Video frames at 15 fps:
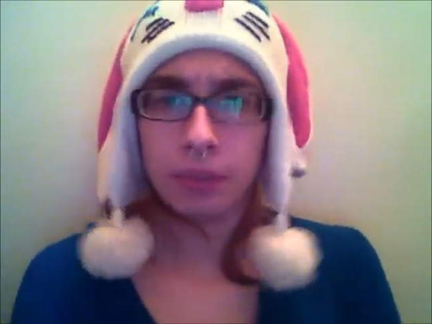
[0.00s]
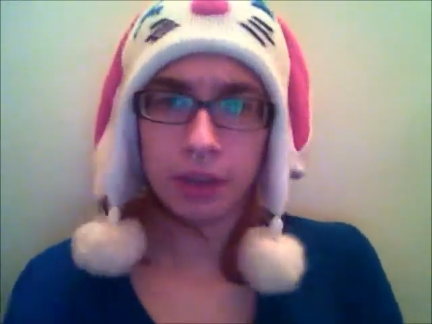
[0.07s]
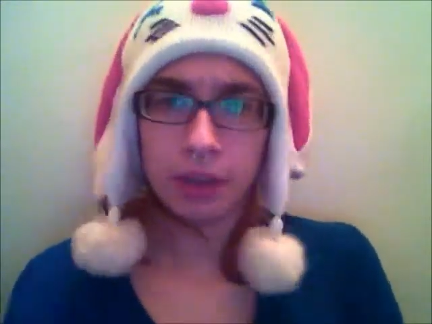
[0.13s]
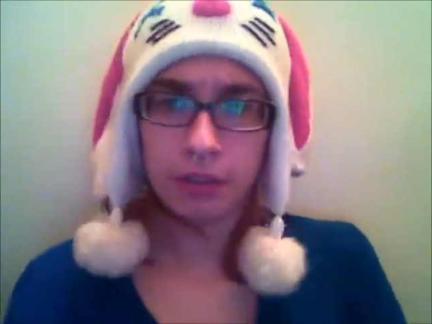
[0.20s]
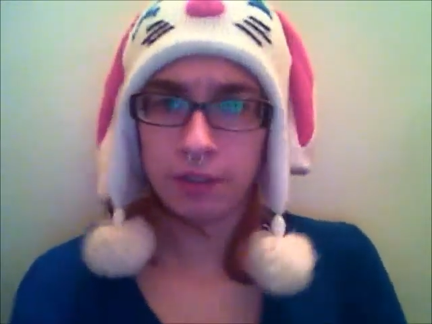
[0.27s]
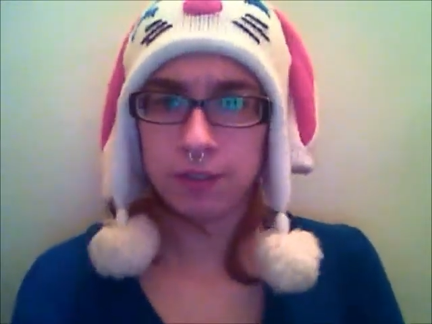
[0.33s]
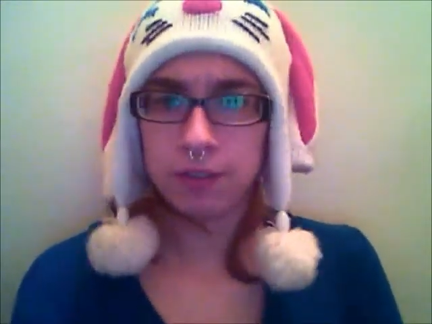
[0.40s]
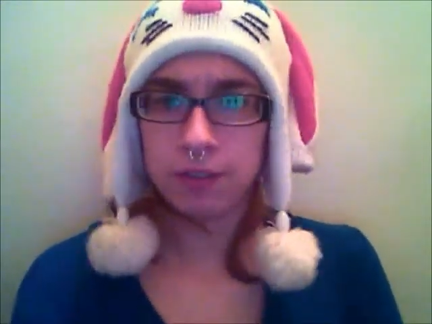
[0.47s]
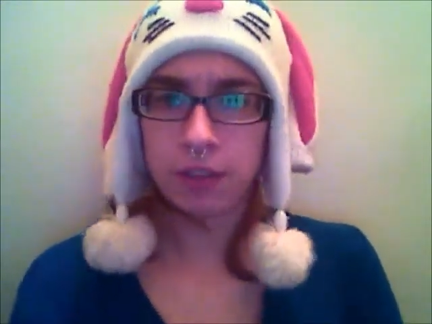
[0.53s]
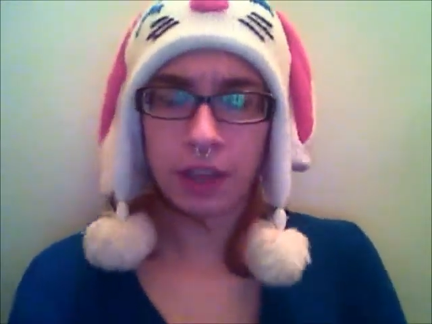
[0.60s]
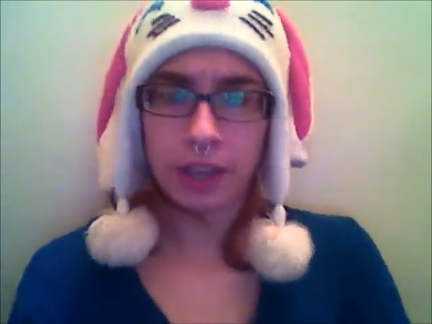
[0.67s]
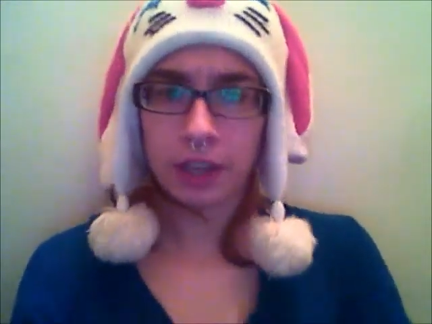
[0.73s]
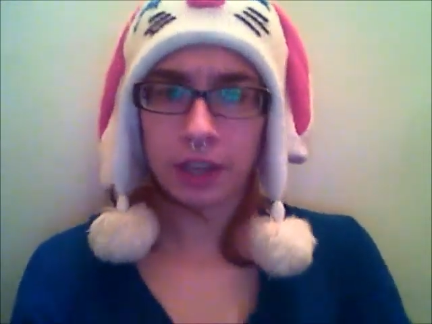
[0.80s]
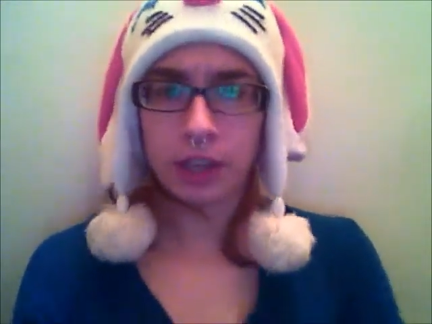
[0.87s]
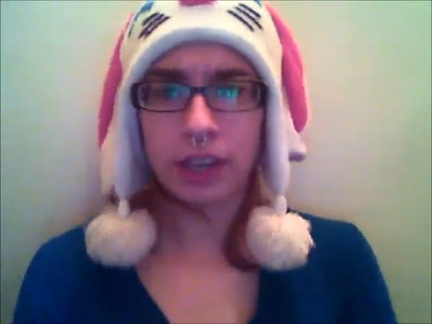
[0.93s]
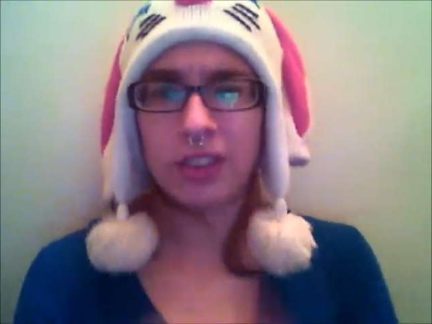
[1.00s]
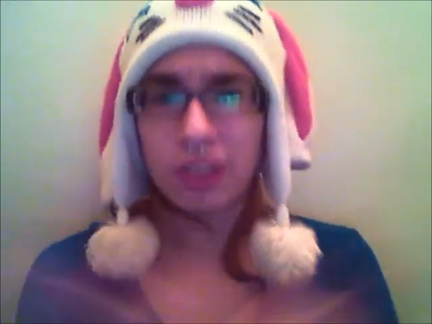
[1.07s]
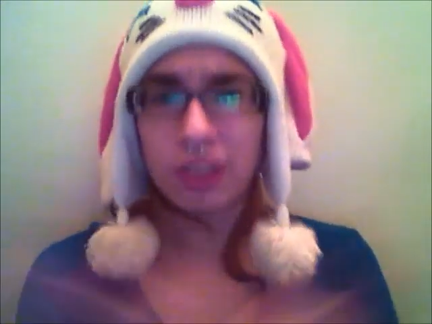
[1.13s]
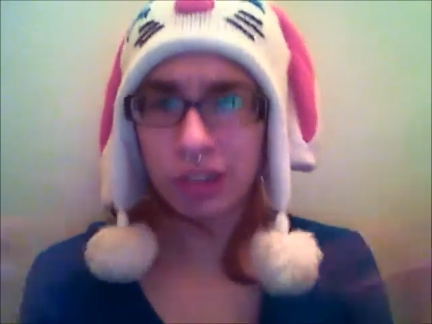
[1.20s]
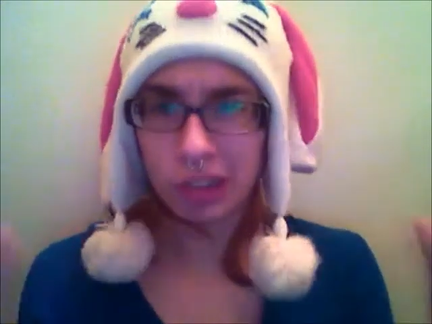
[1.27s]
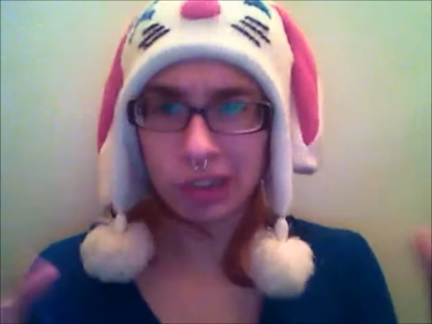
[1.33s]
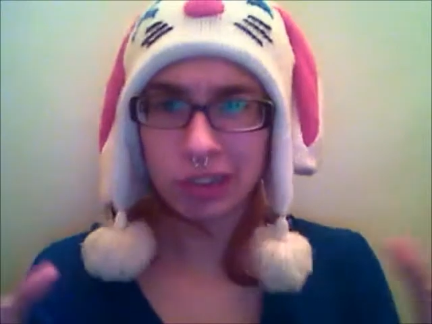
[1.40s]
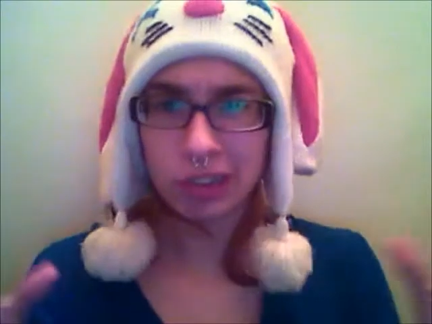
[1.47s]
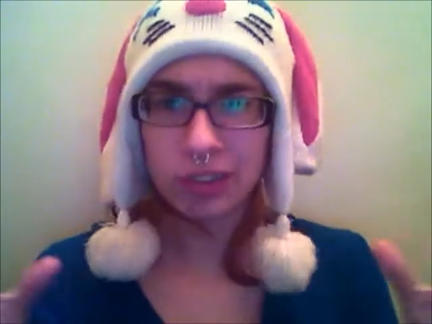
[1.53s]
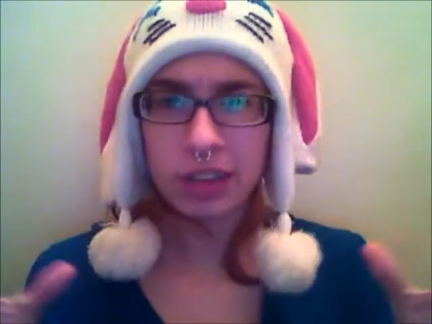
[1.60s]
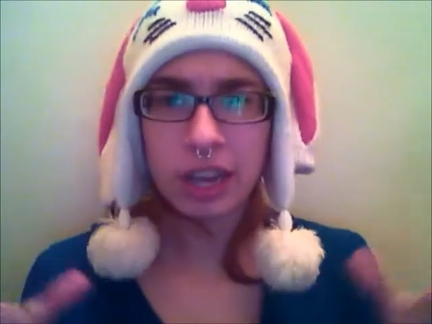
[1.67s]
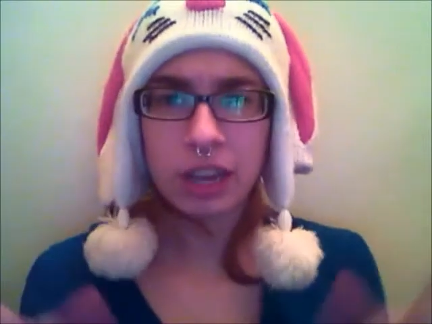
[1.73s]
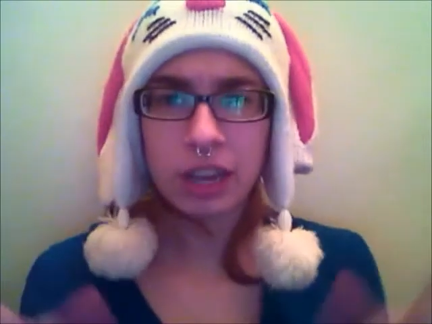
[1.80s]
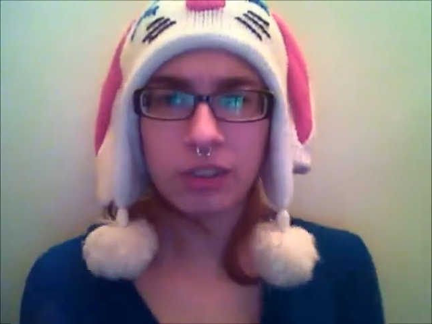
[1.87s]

if, it's a long stay.